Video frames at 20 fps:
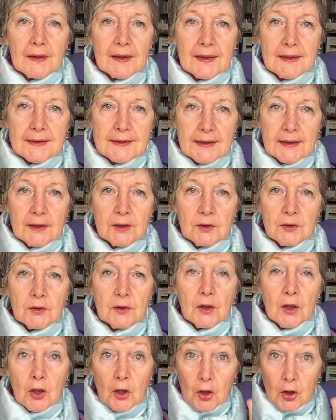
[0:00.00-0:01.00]
is
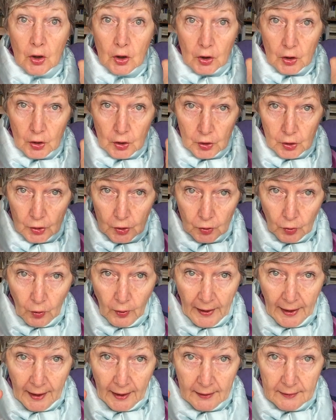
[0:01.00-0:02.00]
in
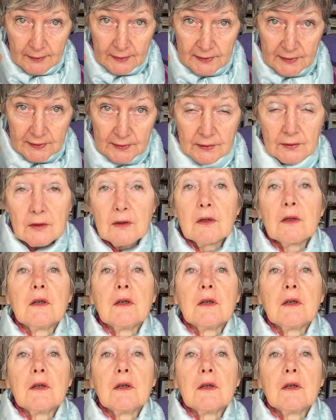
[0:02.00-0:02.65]
your hands.